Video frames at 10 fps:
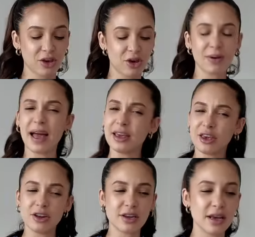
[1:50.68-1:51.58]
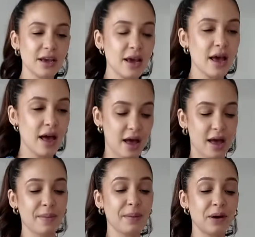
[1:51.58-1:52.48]
cute. Hey, cutie.
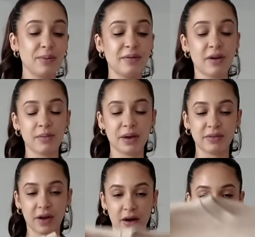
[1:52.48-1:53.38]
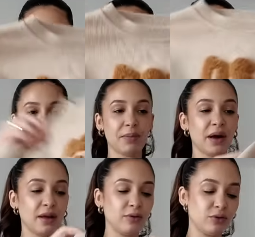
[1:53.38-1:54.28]
I mean, it'll be very big for her at the moment, but
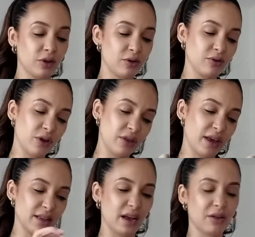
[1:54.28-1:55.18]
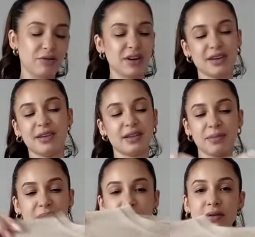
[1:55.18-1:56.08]
I also think it's like a 3 to 6
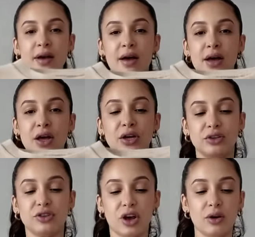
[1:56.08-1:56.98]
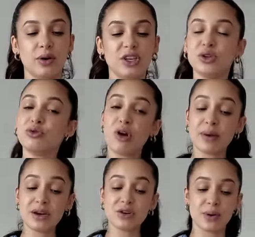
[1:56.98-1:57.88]
months. So she'll grow
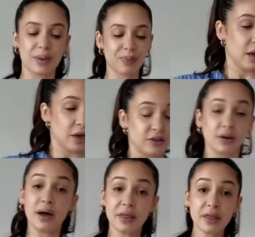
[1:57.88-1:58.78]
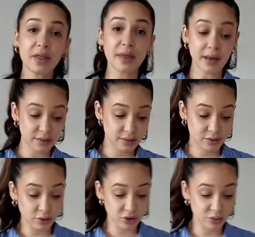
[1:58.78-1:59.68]
into it. So other than that
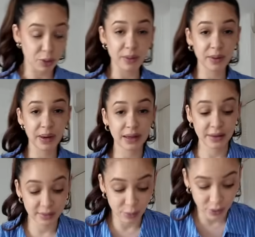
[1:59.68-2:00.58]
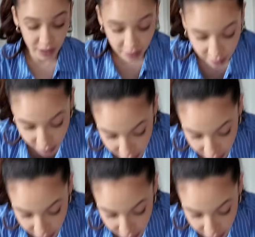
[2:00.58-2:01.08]
doctor's appointment that we had this morning,